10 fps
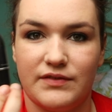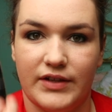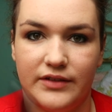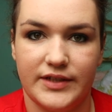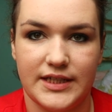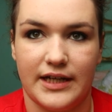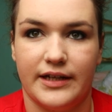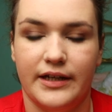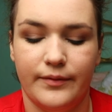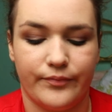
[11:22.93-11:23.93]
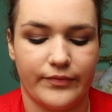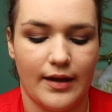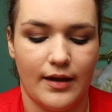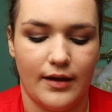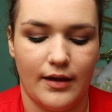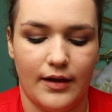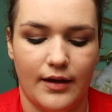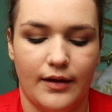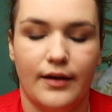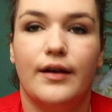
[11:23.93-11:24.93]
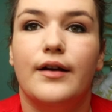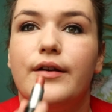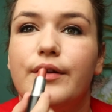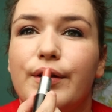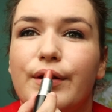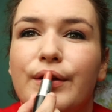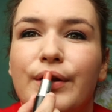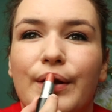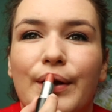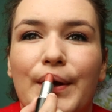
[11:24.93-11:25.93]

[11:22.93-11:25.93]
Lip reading: Velvet Teddy and just